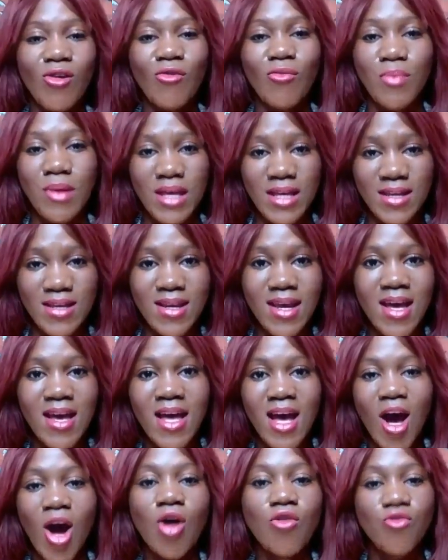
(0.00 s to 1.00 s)
have been
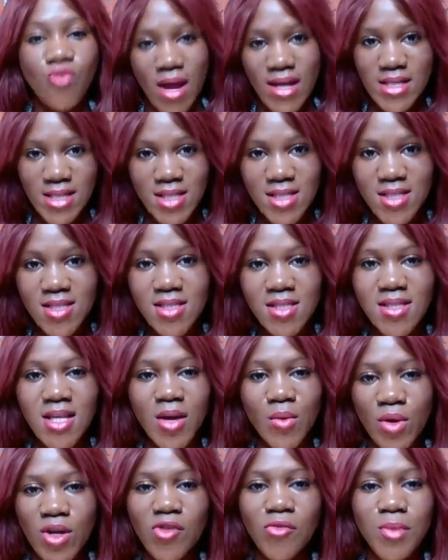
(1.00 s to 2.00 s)
horrendous.
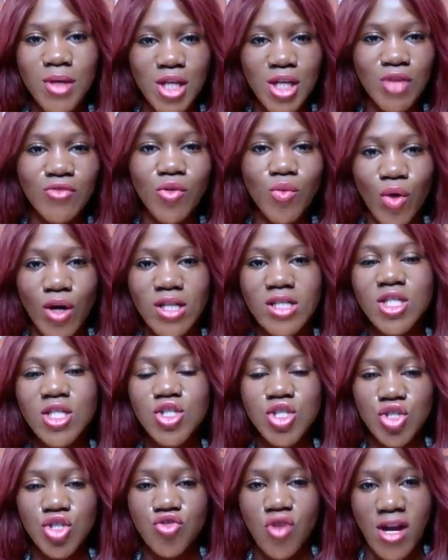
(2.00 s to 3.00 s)
It would have been even worse
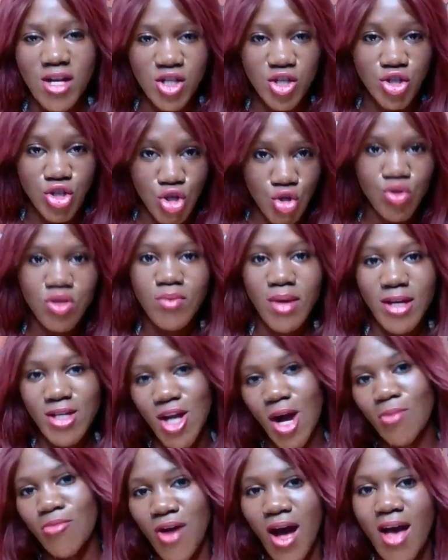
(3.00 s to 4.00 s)
than just trying to choose my
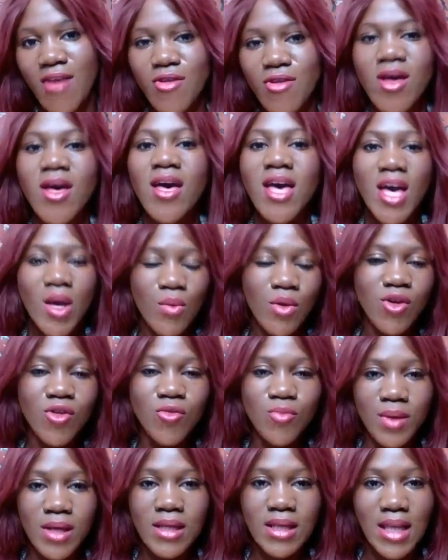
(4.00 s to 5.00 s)
top 5. It would
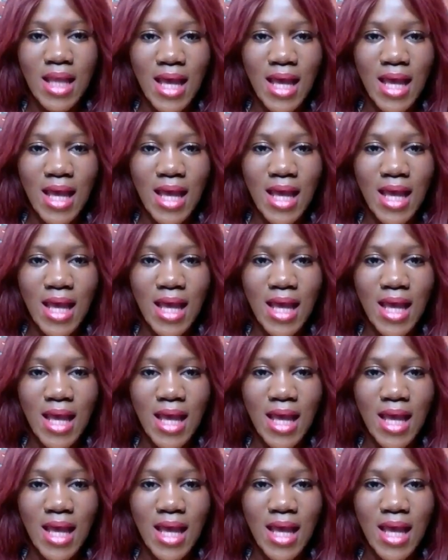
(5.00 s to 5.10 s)
have been